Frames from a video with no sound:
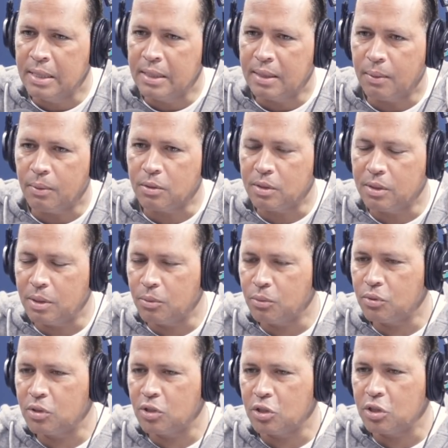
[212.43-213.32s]
There
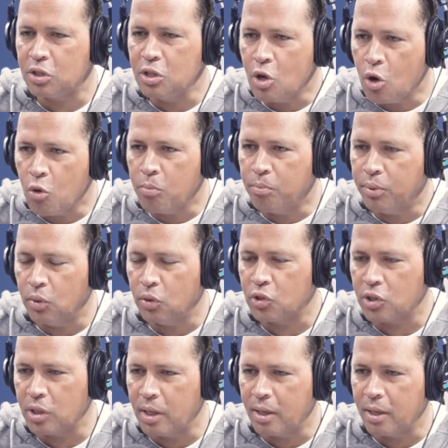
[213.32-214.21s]
was just no
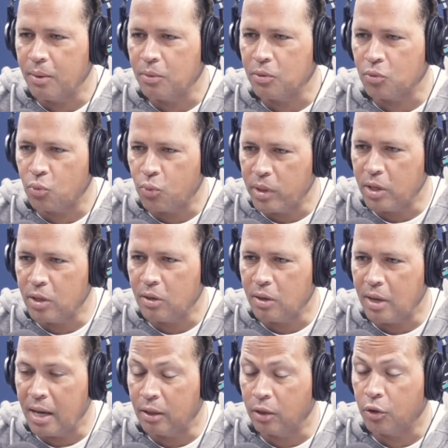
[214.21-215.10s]
bullshit. It was real.
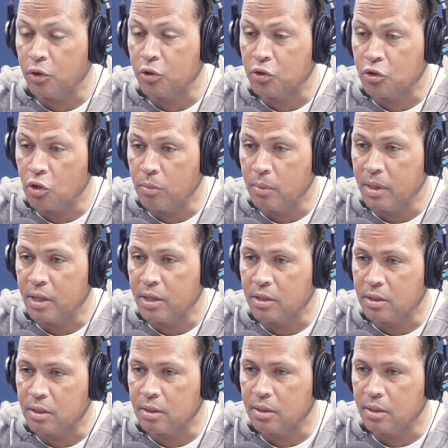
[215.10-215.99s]
I learned so
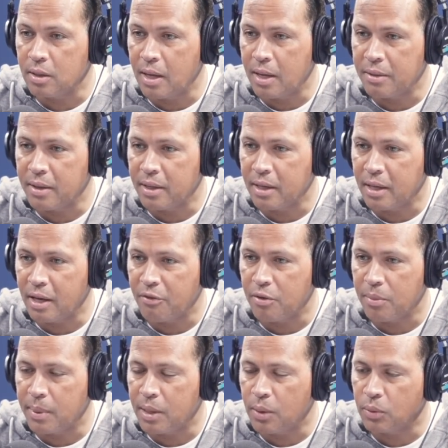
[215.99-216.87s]
much. I think
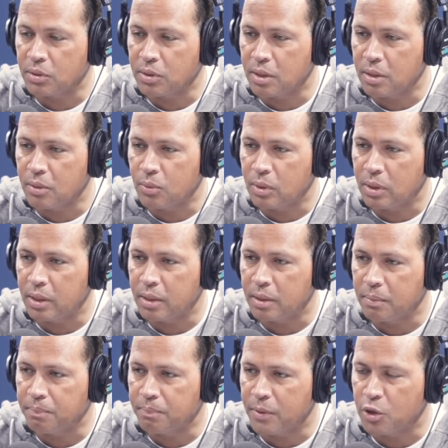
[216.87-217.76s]
everybody was going to
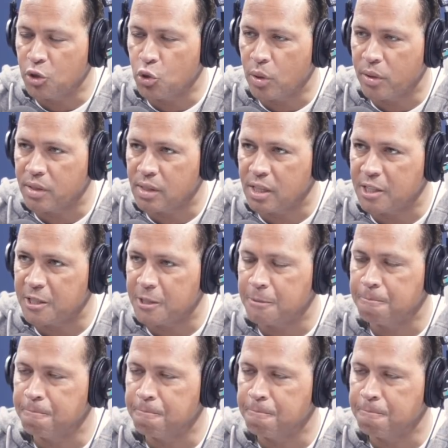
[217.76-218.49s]
really enjoy this listen.